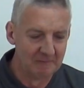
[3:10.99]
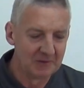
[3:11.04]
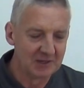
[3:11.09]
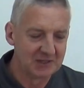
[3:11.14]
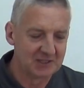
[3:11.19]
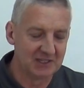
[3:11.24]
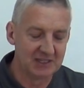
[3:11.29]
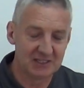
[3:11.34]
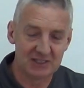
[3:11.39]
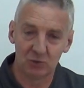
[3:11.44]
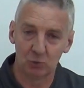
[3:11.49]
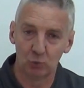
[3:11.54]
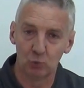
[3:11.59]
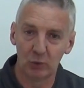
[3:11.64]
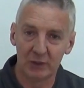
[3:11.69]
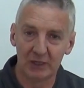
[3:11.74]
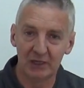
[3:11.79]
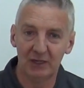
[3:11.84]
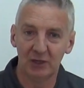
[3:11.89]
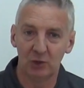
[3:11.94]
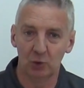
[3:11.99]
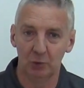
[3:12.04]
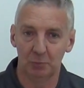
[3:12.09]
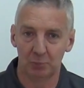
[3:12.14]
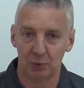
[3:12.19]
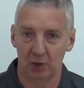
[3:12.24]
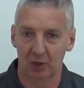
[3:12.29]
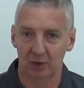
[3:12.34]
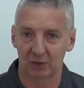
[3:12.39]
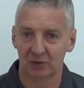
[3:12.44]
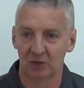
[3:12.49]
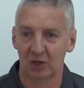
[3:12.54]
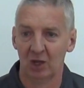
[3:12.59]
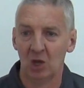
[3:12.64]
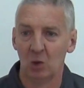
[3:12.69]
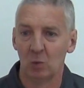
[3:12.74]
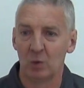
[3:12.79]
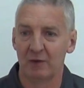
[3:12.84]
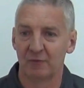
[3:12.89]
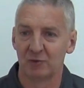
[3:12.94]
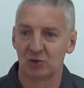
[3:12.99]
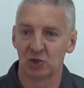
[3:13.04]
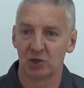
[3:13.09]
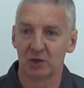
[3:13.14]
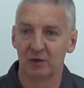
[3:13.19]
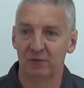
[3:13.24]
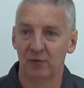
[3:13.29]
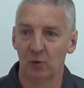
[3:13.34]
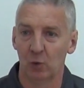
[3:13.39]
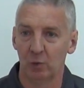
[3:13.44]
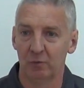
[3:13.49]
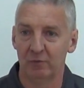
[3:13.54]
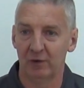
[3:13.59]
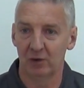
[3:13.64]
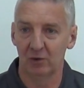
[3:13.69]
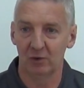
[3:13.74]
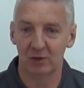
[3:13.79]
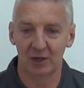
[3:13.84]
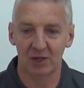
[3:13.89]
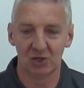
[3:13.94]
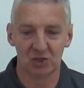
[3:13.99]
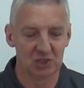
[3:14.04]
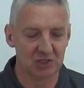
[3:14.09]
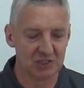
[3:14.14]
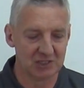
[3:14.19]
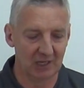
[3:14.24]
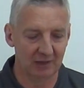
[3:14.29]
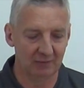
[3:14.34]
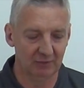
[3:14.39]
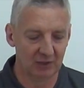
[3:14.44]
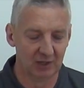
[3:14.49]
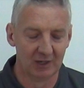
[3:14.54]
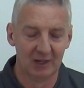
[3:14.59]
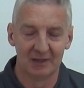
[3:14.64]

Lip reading: So this is a really good product. We have 3 or 4 variations of it.